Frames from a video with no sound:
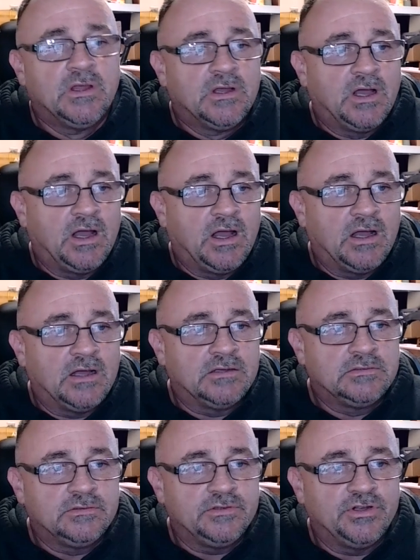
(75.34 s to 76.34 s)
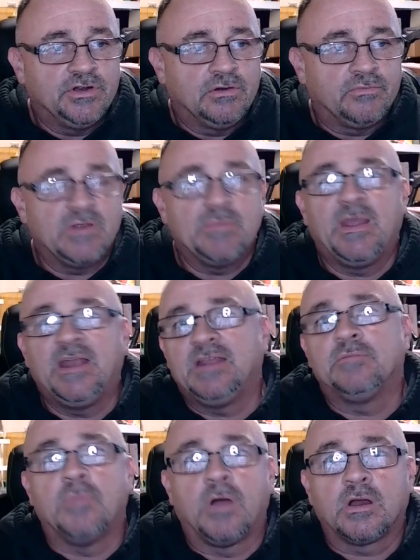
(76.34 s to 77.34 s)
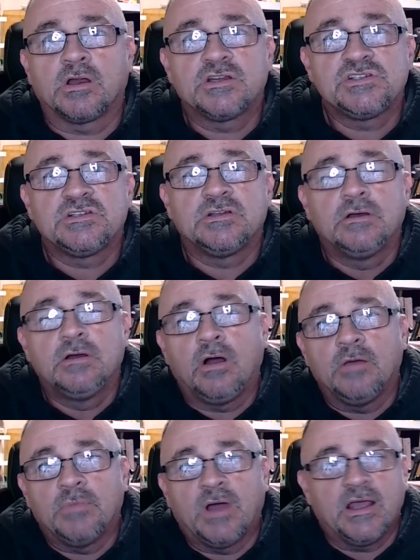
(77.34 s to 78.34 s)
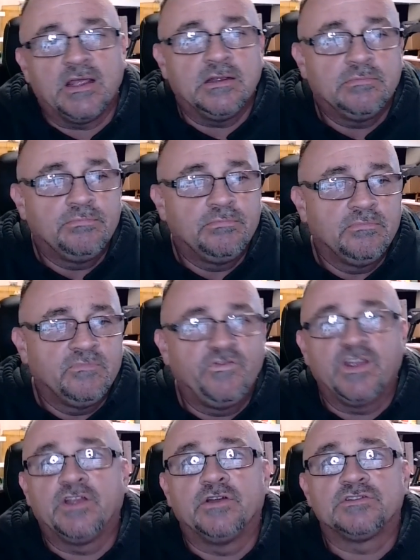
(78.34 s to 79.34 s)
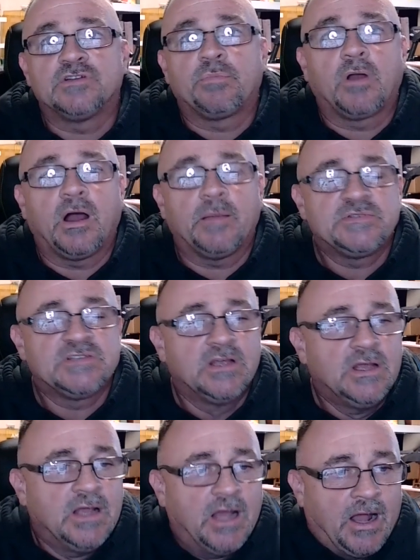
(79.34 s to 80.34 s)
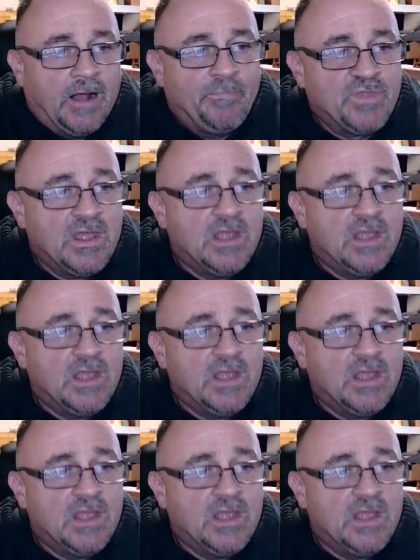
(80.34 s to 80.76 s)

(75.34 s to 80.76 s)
uh, you know remaining marks on my figures or props um,